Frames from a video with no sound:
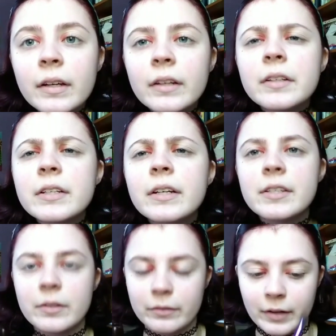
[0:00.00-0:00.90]
Looks
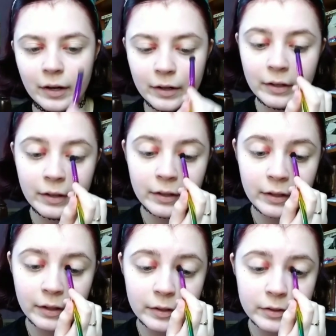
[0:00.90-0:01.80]
good so far.
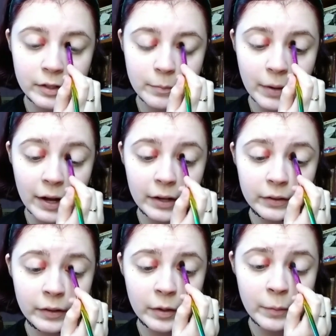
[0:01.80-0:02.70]
Just going to pack a
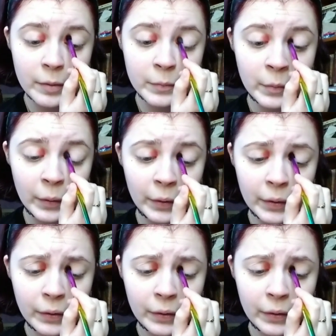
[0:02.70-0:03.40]
little bit more.